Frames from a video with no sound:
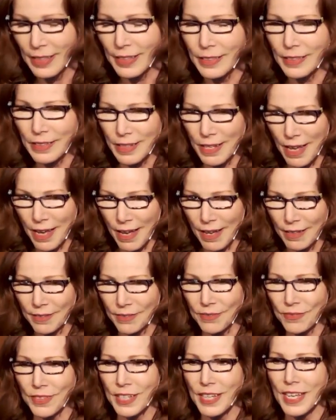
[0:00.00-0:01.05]
Love
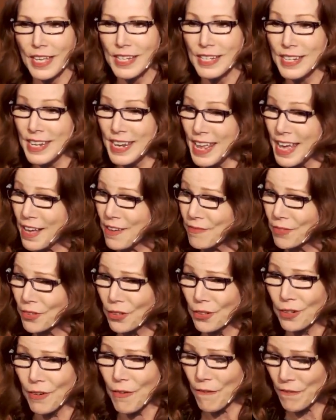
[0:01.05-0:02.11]

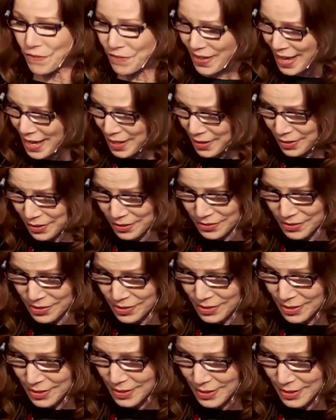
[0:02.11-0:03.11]
never fails.